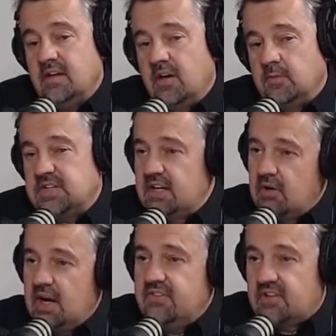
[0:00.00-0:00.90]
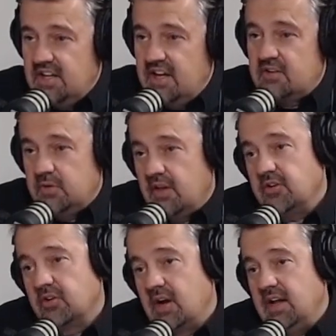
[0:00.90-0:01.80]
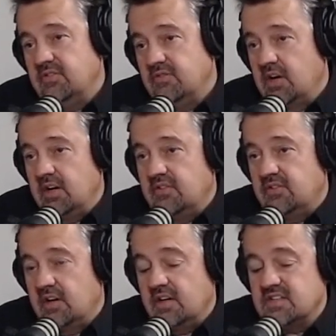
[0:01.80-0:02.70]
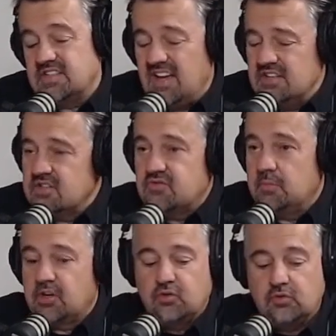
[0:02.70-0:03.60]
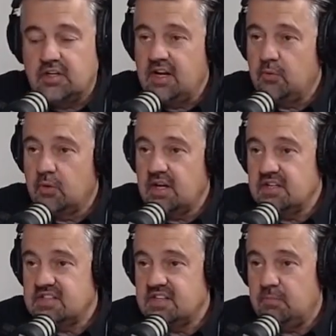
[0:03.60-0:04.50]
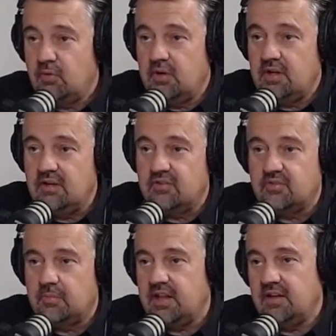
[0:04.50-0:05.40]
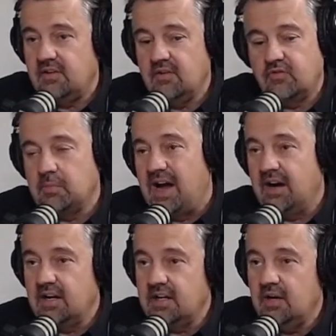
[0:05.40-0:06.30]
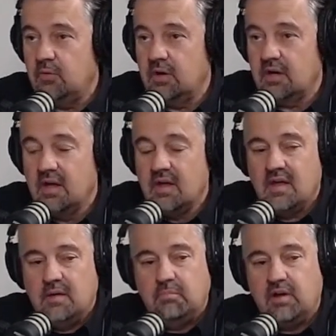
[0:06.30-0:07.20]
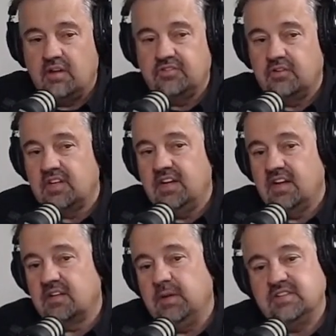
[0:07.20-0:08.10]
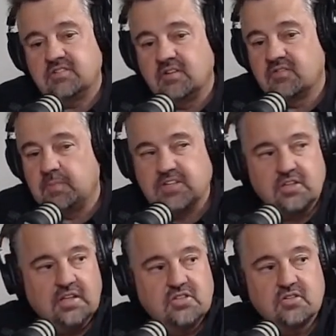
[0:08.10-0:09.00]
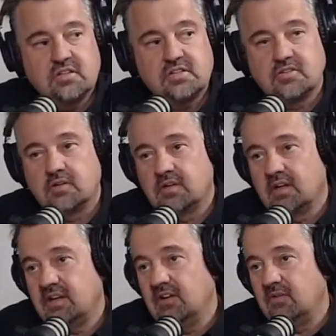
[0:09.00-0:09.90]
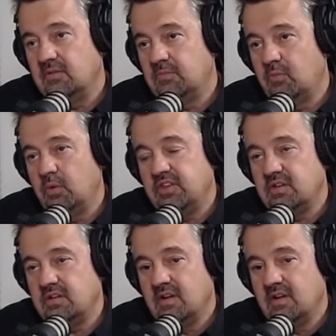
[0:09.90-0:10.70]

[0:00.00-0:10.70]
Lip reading: tech grads connect with other grads in various areas, not just from a career networking standpoint, somebody, from a hiring network, but also to connect based on special interest, or, within,